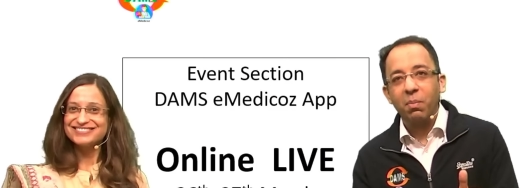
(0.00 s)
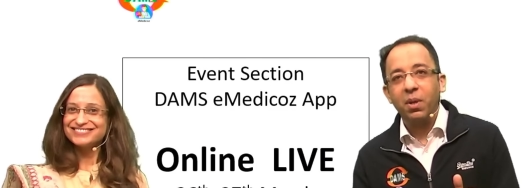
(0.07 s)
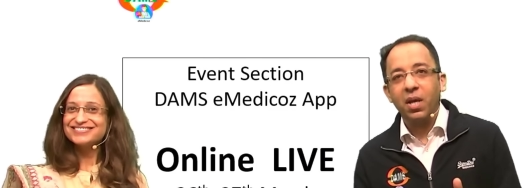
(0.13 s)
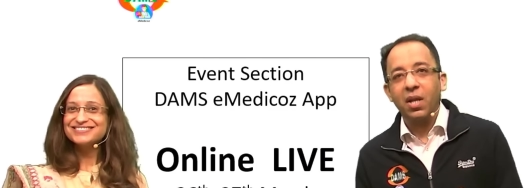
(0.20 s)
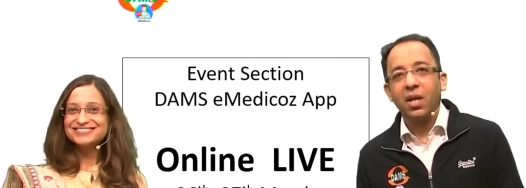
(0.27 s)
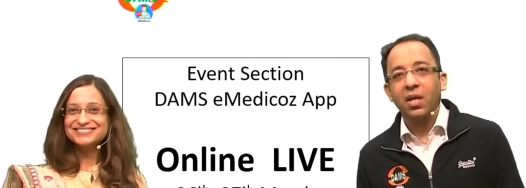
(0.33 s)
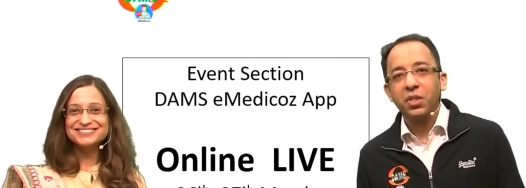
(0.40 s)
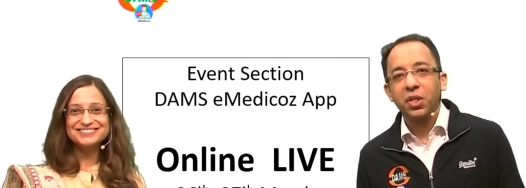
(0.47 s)

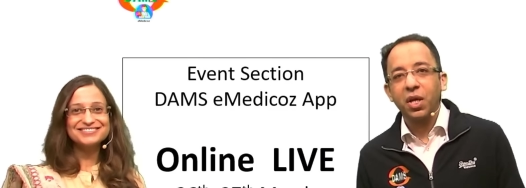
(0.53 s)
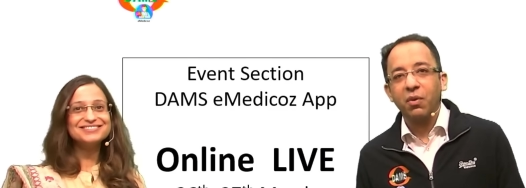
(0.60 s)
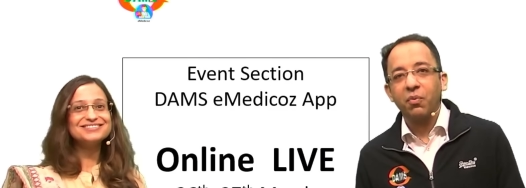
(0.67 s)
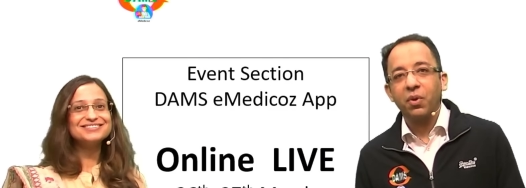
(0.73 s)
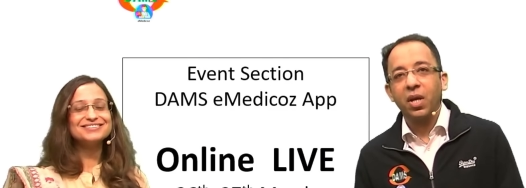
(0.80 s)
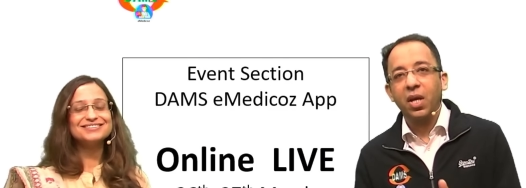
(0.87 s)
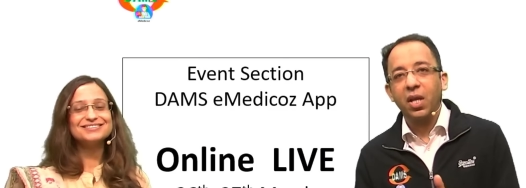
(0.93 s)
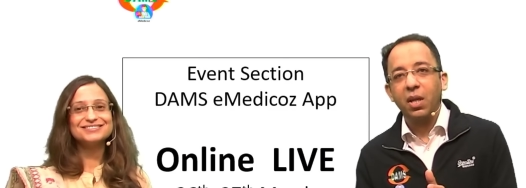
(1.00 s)
Speaker 1: and HIV,
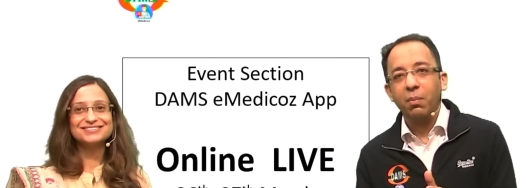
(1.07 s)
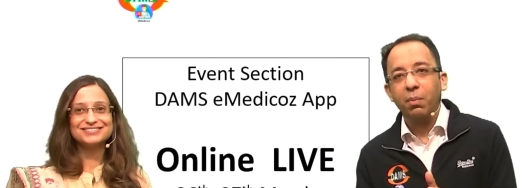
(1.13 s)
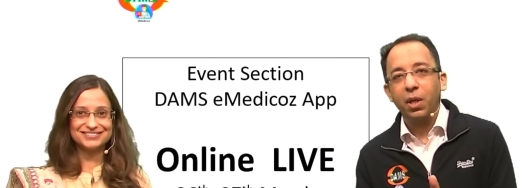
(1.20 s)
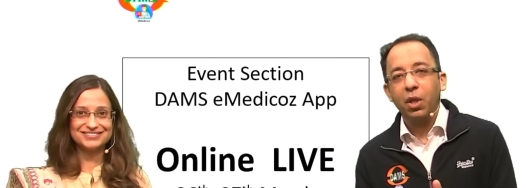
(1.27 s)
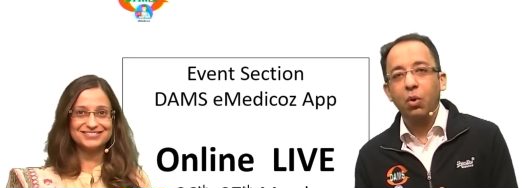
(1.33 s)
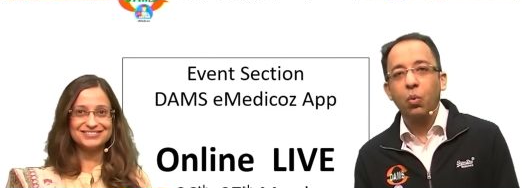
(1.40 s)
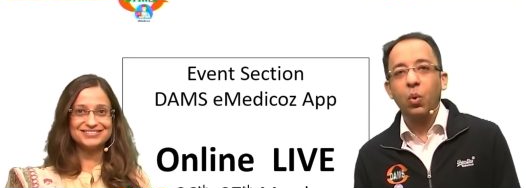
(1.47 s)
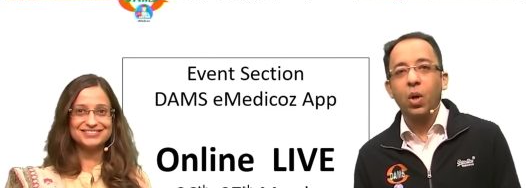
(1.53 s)
anybody
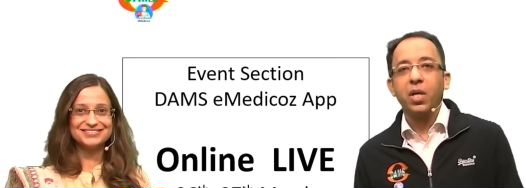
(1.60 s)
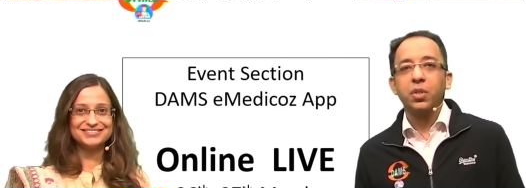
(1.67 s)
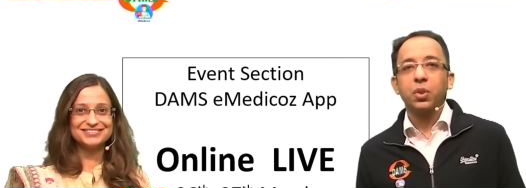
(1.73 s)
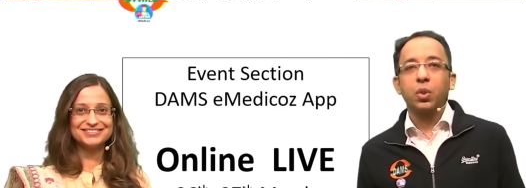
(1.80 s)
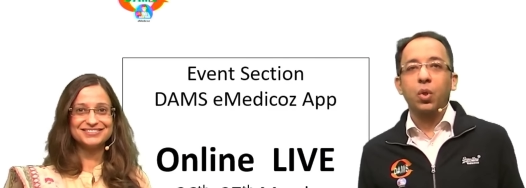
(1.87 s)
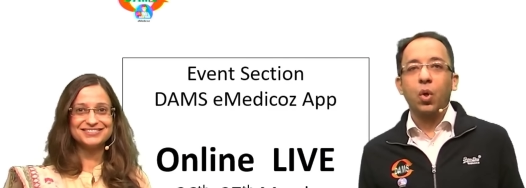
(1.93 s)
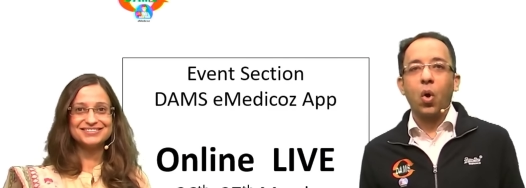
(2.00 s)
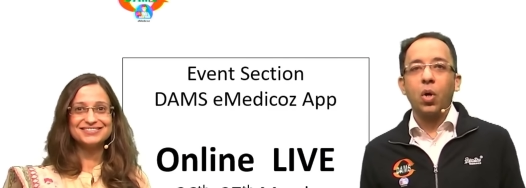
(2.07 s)
who has
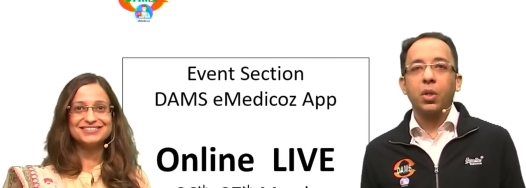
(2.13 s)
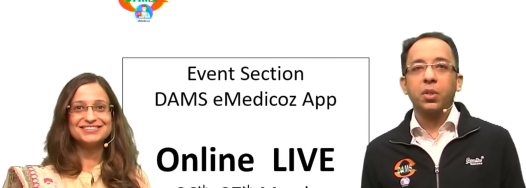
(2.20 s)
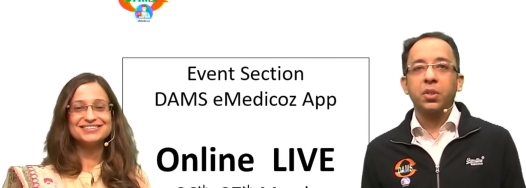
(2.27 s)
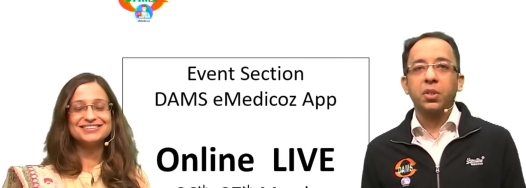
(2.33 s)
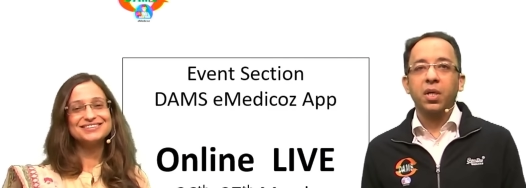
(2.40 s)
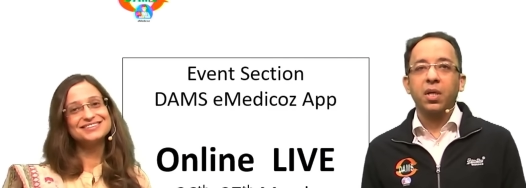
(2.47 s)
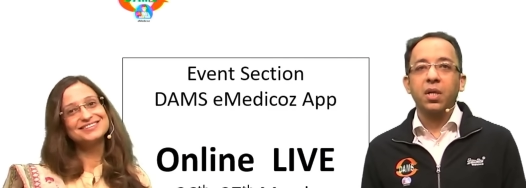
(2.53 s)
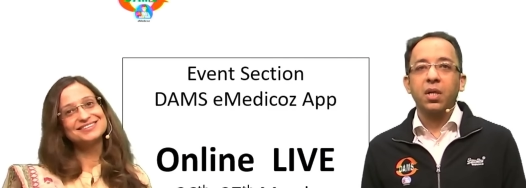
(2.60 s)
not
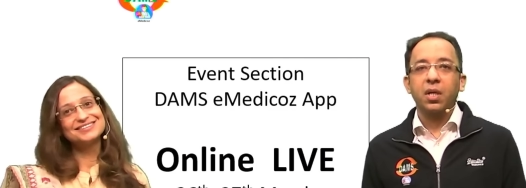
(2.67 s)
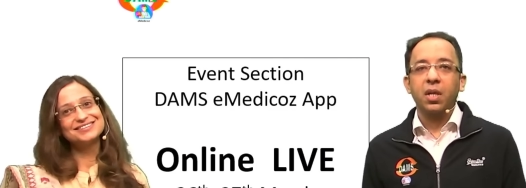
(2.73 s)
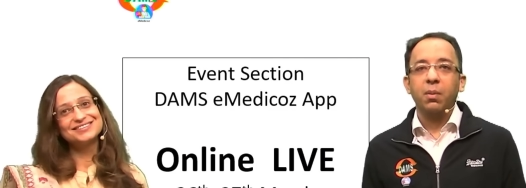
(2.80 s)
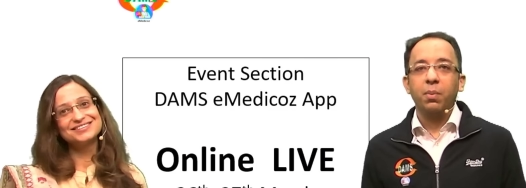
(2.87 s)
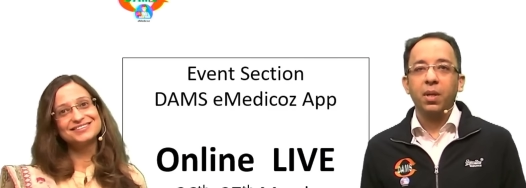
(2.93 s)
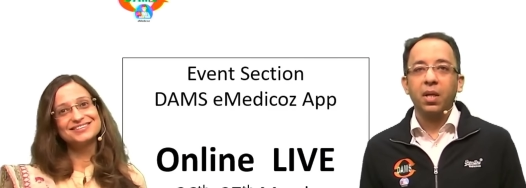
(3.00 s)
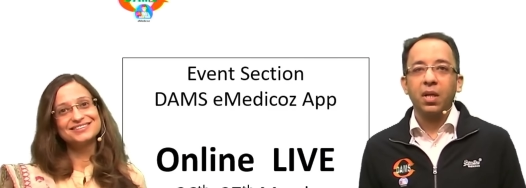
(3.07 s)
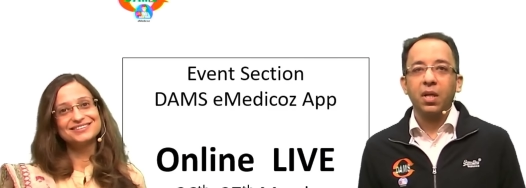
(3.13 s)
studied
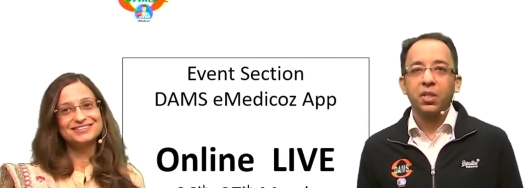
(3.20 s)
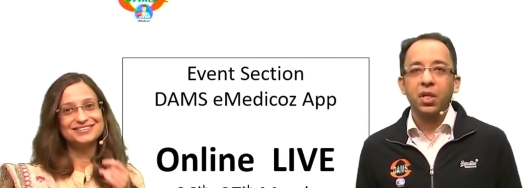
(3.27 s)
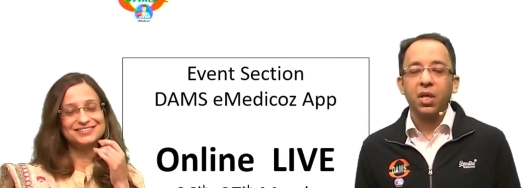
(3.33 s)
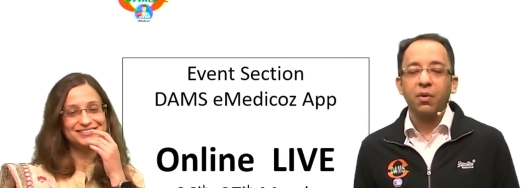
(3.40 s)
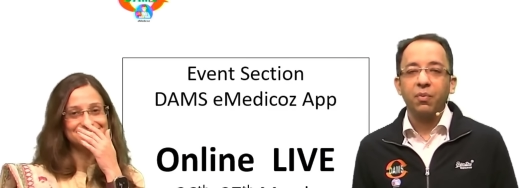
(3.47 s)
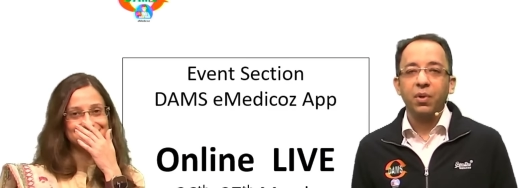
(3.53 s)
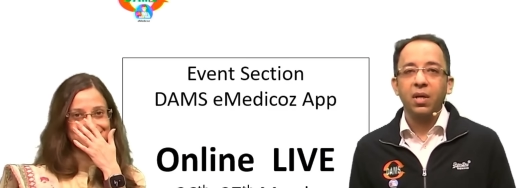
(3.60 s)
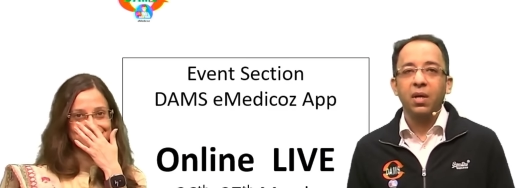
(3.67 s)
TB and
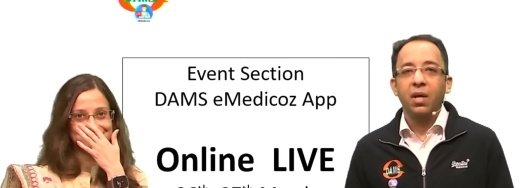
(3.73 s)
HIV